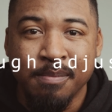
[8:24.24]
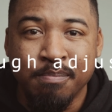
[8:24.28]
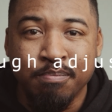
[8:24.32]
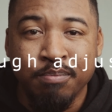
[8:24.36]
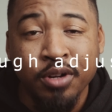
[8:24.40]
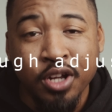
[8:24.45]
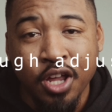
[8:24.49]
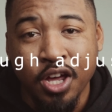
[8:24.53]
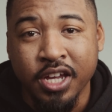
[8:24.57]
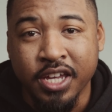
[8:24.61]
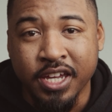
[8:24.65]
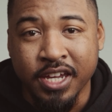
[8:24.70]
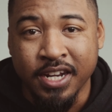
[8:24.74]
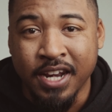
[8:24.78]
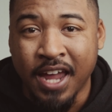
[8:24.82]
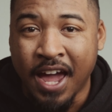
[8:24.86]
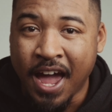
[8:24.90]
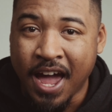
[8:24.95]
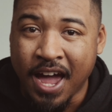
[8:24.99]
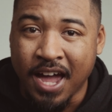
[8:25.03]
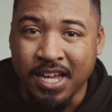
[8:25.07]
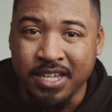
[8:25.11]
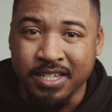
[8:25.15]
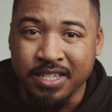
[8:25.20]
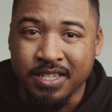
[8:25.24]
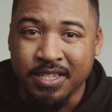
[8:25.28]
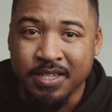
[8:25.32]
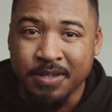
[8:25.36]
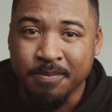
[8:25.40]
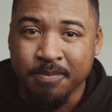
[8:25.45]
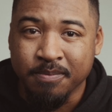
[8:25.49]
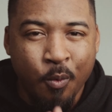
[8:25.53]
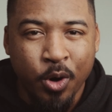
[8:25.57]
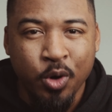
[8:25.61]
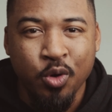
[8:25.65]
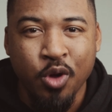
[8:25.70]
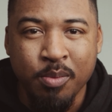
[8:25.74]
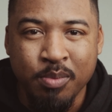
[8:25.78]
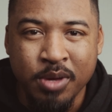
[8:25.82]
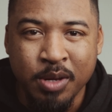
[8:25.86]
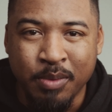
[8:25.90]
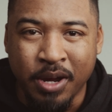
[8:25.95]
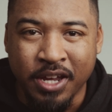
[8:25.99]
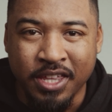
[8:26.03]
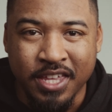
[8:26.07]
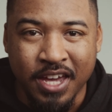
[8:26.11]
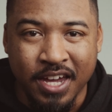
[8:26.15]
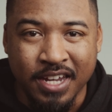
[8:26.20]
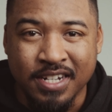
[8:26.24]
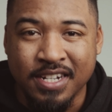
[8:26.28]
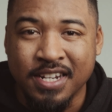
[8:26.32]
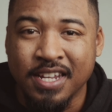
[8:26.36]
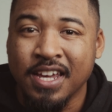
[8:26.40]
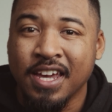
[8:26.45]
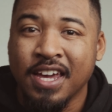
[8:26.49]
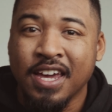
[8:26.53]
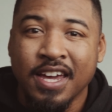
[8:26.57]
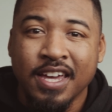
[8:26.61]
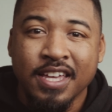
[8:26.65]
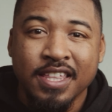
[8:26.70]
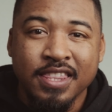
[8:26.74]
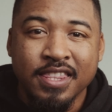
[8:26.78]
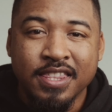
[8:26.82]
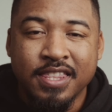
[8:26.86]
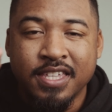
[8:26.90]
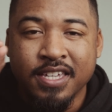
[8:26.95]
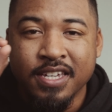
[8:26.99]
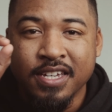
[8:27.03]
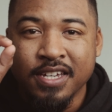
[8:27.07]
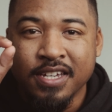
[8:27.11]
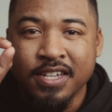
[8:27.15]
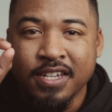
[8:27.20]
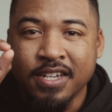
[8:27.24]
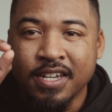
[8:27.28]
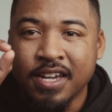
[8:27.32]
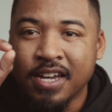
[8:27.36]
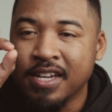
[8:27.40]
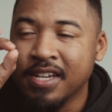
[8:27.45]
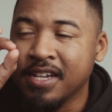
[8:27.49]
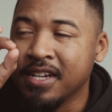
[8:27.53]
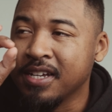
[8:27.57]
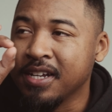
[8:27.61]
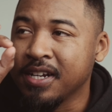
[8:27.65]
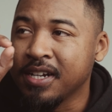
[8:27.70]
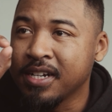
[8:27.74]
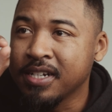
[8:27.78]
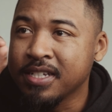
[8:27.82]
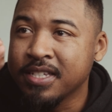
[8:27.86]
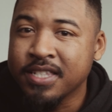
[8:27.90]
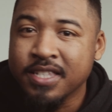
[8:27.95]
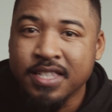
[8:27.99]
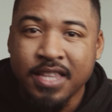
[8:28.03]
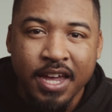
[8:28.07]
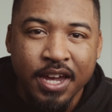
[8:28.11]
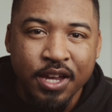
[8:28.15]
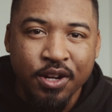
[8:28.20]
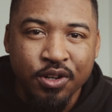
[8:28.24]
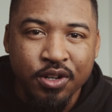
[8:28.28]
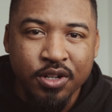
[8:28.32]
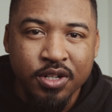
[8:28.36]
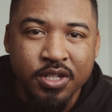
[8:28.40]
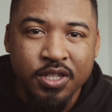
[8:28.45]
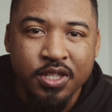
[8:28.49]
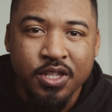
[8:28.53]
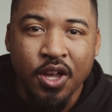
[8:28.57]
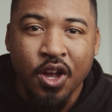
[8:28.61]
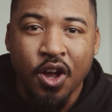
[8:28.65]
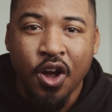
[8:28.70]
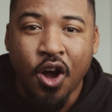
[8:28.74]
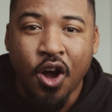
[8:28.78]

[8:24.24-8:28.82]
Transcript: plugin has. What do I mean by that? The sliders